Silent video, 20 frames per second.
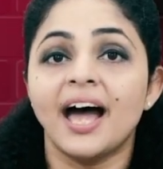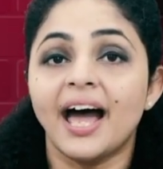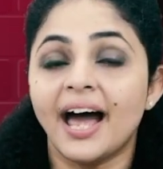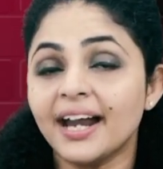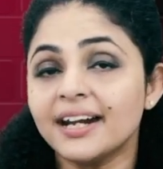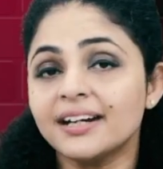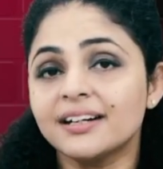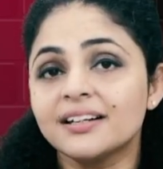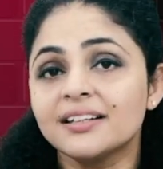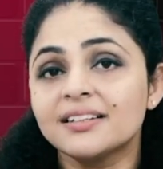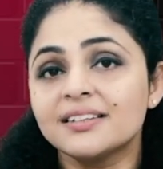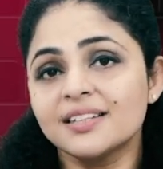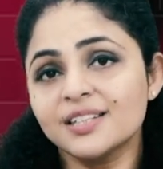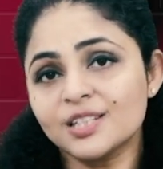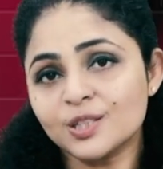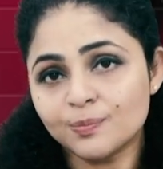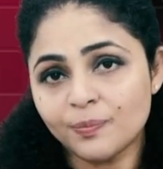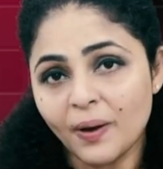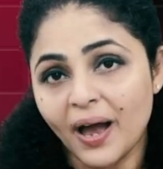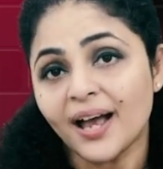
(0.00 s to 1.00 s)
and
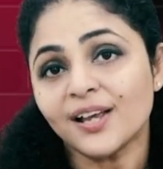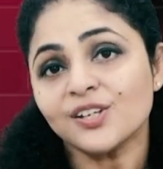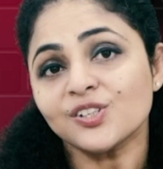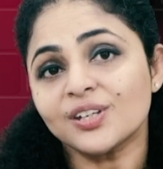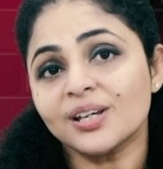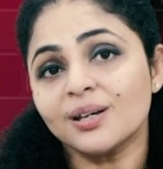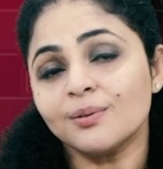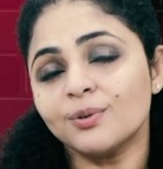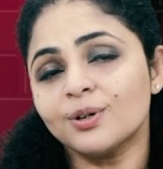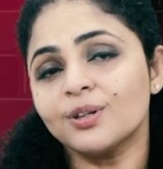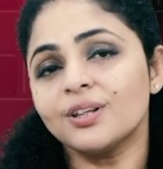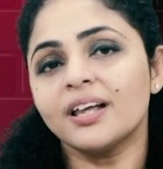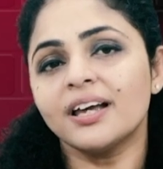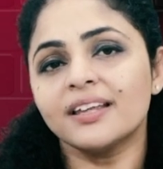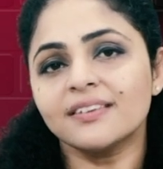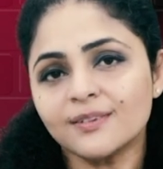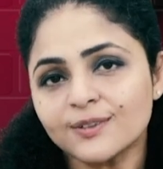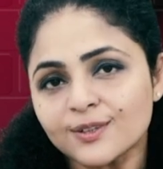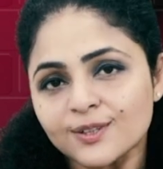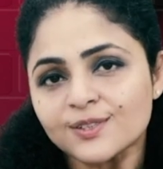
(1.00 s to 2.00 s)
this patch cable
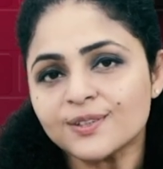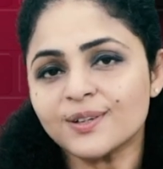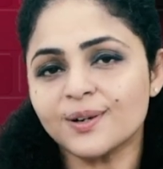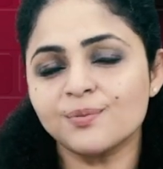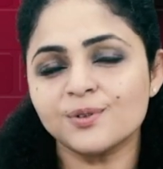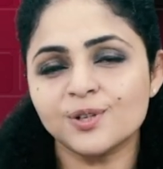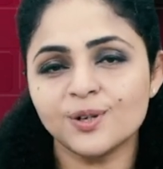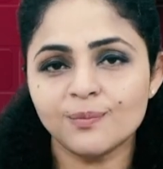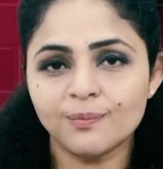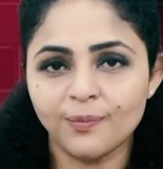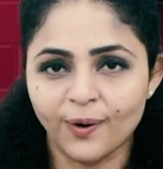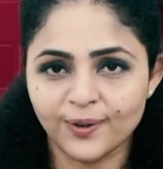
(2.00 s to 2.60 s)
in the description